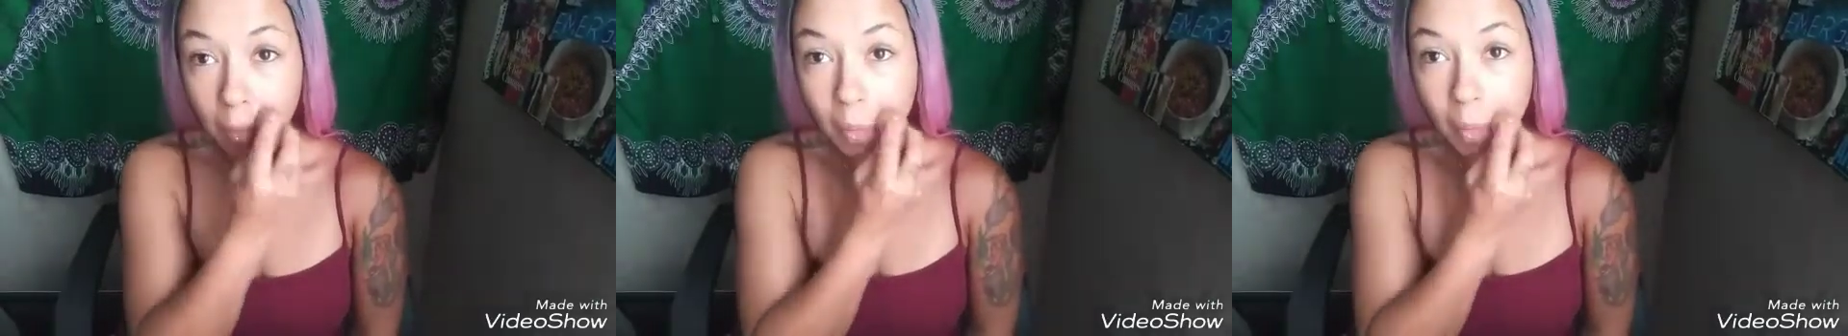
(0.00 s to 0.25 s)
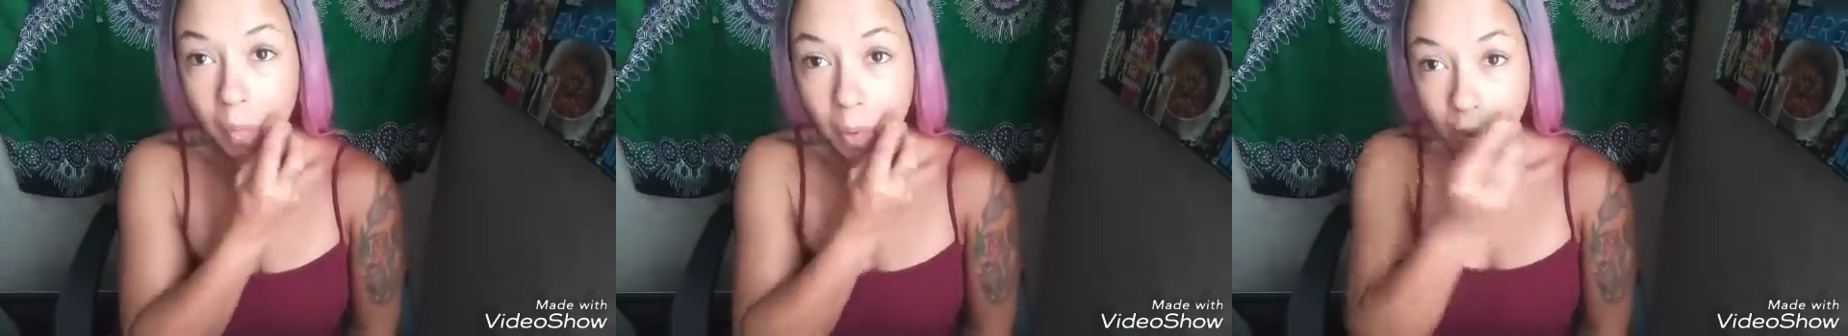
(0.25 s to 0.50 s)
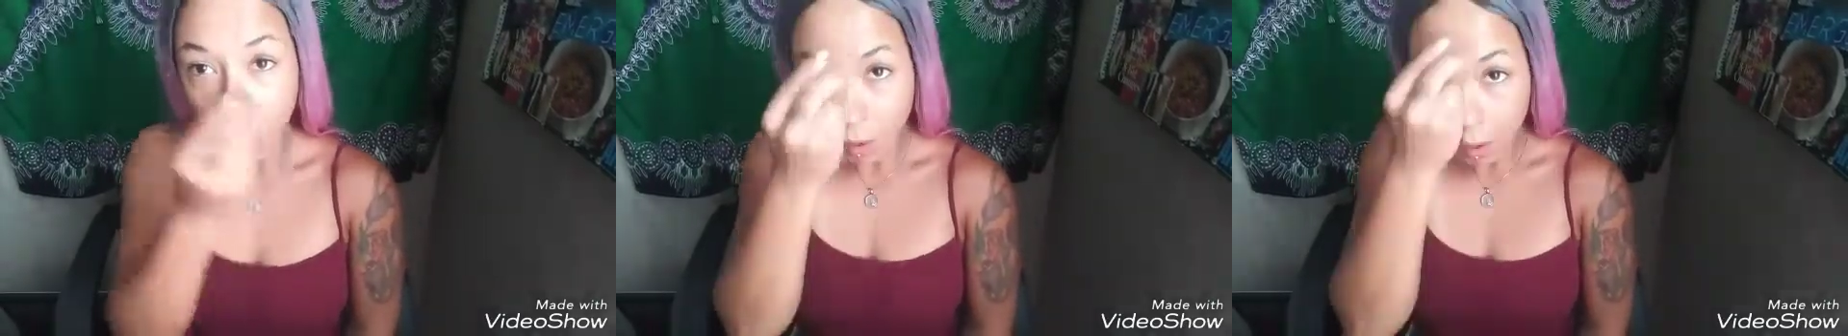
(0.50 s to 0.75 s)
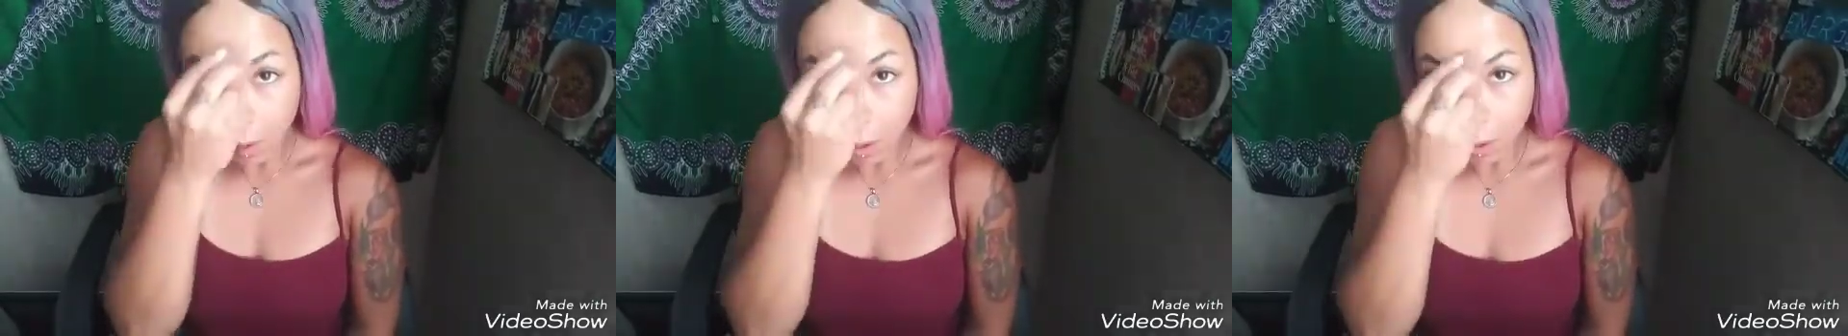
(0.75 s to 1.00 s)
it's,
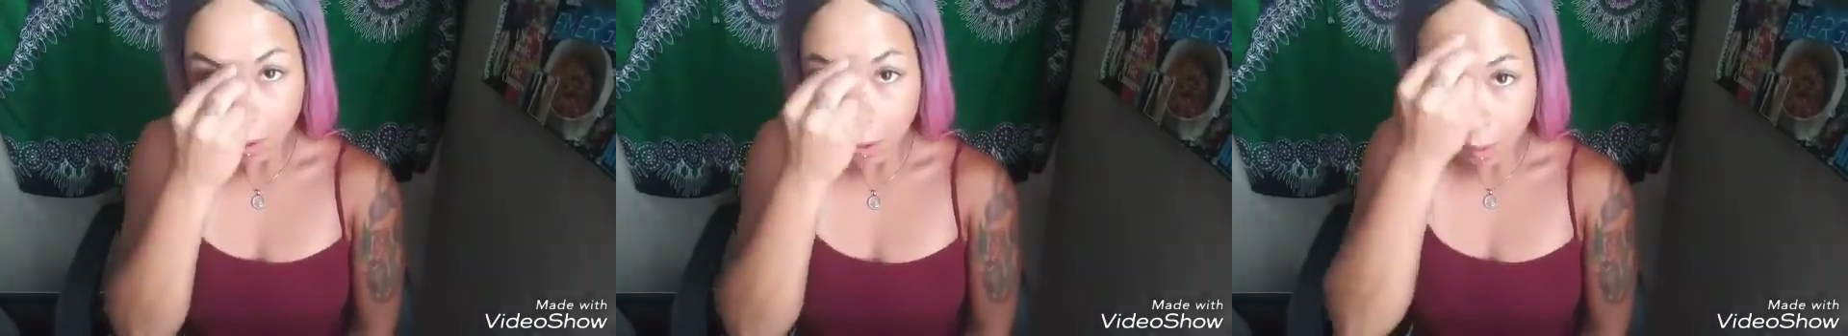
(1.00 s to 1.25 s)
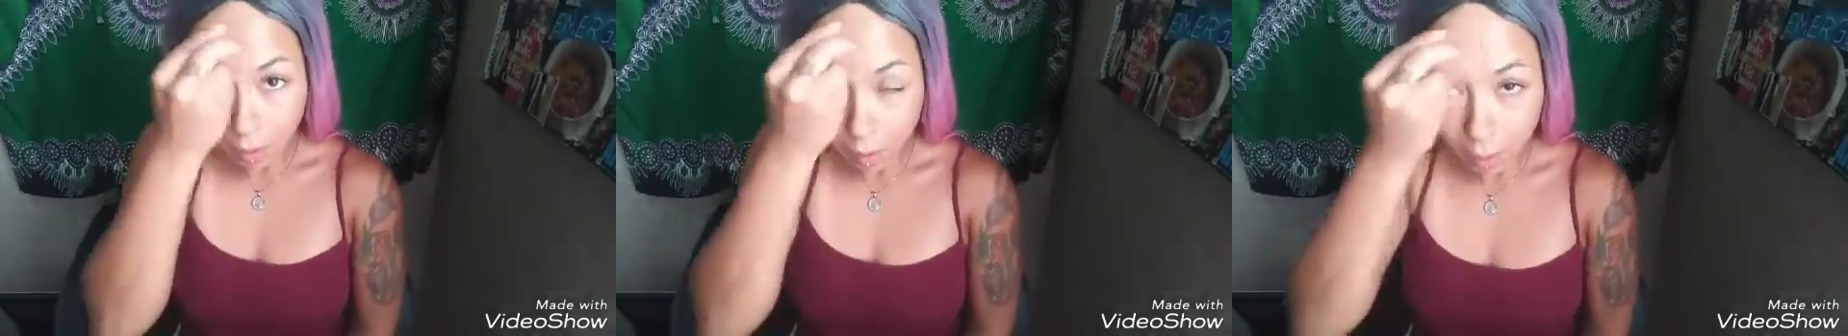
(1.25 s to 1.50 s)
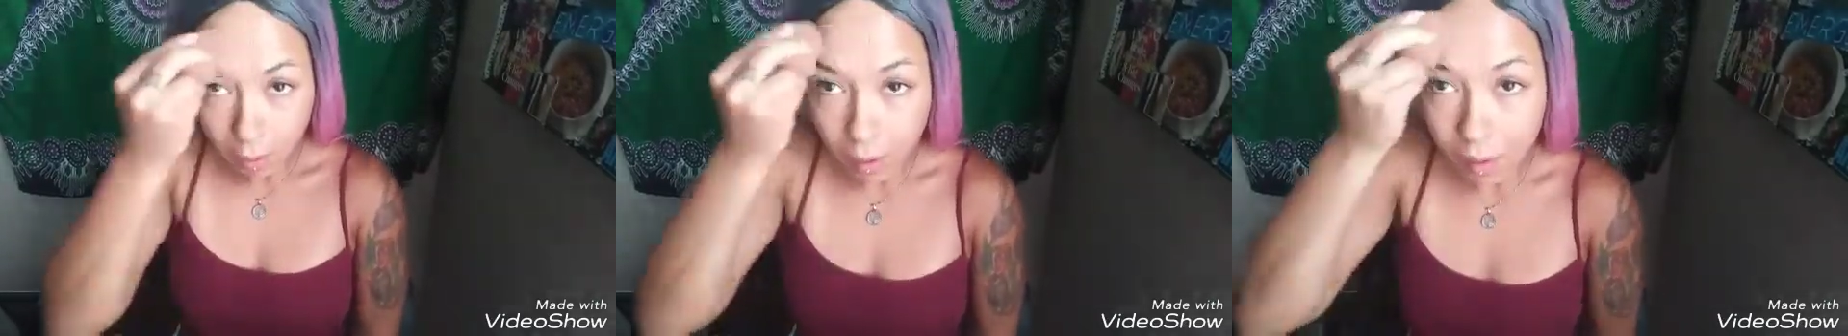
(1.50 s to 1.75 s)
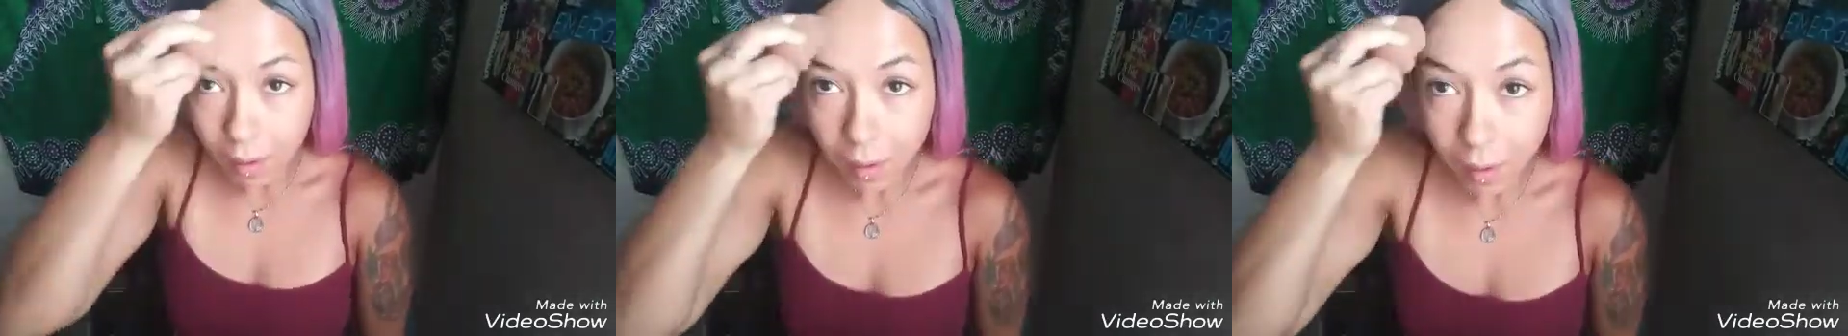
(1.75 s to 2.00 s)
it covers
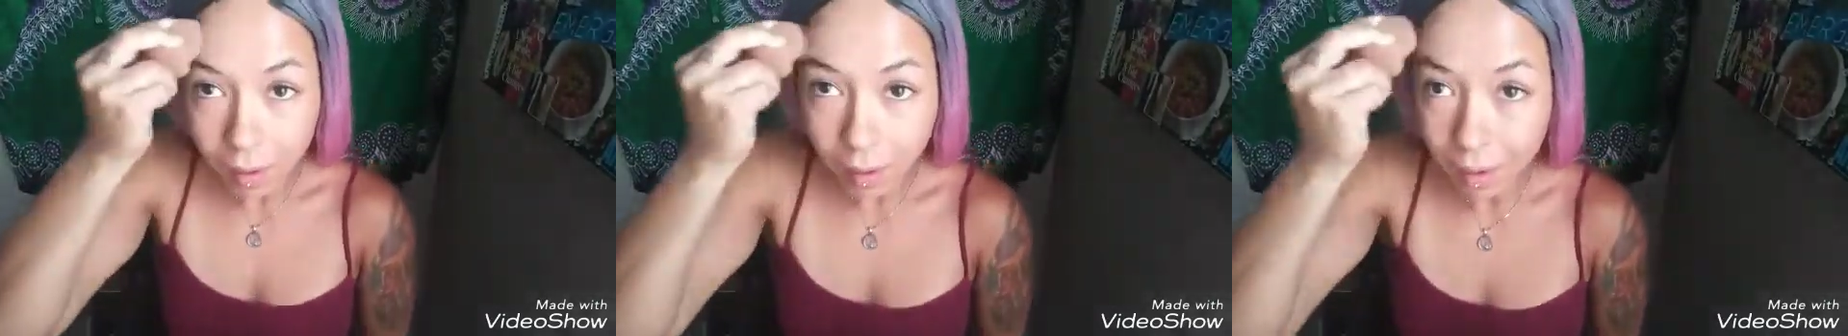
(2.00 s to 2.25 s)
all of my